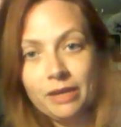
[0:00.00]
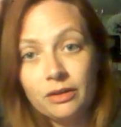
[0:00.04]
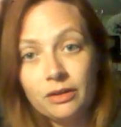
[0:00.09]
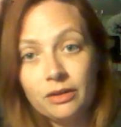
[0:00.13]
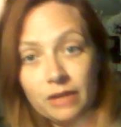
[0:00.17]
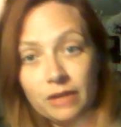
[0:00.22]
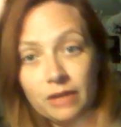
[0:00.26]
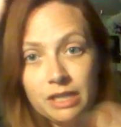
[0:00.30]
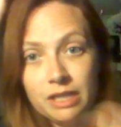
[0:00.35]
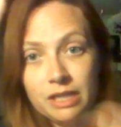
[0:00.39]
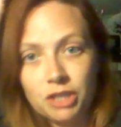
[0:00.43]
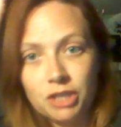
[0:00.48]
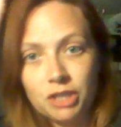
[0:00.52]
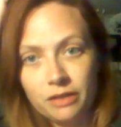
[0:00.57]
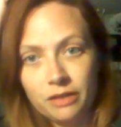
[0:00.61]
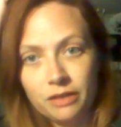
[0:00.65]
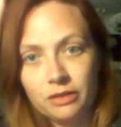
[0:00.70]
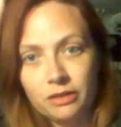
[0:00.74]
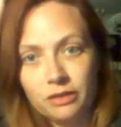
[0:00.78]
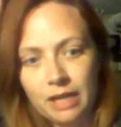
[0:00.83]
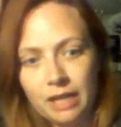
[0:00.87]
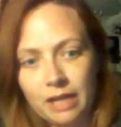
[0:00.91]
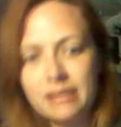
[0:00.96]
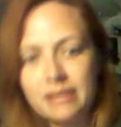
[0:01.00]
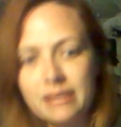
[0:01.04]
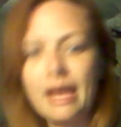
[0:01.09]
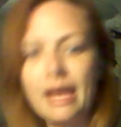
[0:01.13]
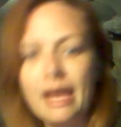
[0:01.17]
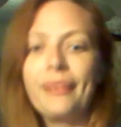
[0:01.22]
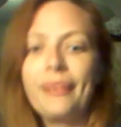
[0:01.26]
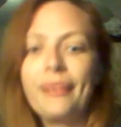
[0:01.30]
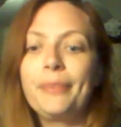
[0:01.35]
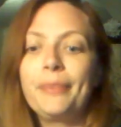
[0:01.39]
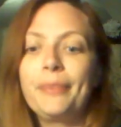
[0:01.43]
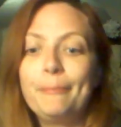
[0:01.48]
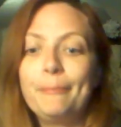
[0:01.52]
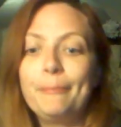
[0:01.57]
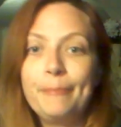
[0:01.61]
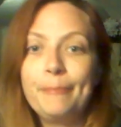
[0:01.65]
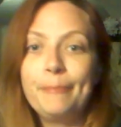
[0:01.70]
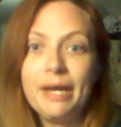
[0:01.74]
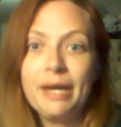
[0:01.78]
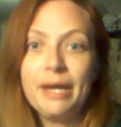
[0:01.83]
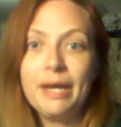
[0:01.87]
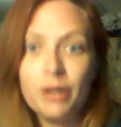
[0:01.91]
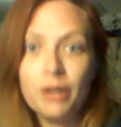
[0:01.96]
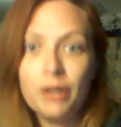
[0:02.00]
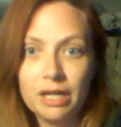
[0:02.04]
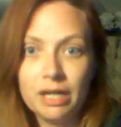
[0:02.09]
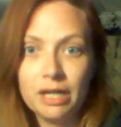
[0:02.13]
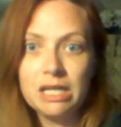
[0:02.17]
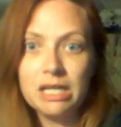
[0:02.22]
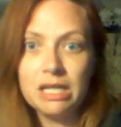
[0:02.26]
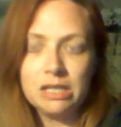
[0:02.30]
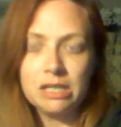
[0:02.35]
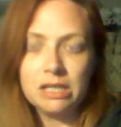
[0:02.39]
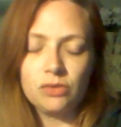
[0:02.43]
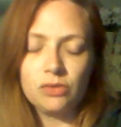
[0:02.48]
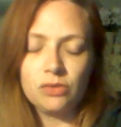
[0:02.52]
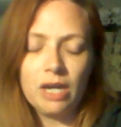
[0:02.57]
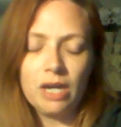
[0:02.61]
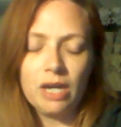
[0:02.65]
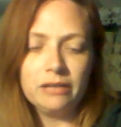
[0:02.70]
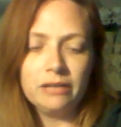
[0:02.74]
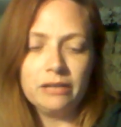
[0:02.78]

each other like that, the better it is, right?